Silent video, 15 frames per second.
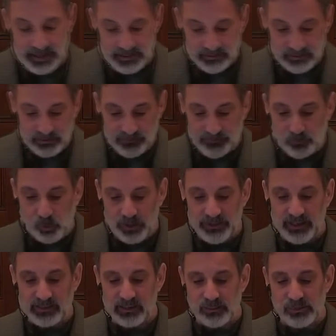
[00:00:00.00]
And the one
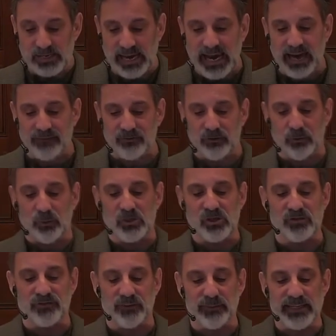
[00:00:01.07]
that comes after it, which
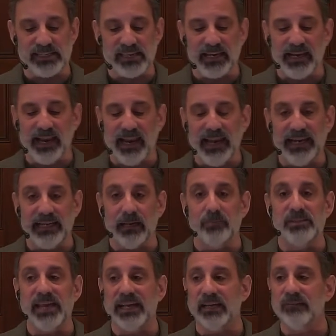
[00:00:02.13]
is from Isaiah eight, I'm
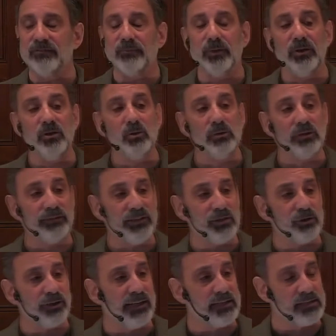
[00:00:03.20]
taking from the New Living
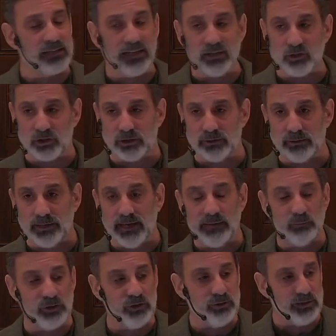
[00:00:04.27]
Translation.
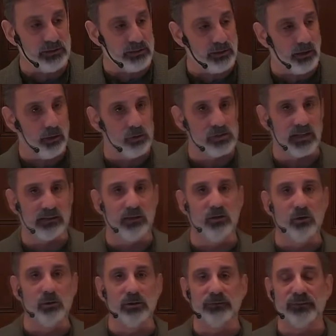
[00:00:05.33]
And what you need to know is that the
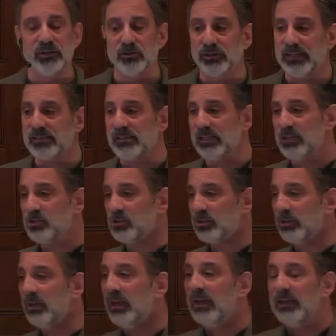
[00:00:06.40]
New Living
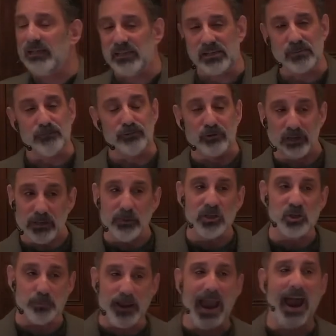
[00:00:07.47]
Translation is pretty
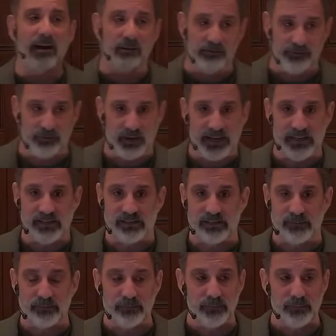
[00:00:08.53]
much a paraphrase.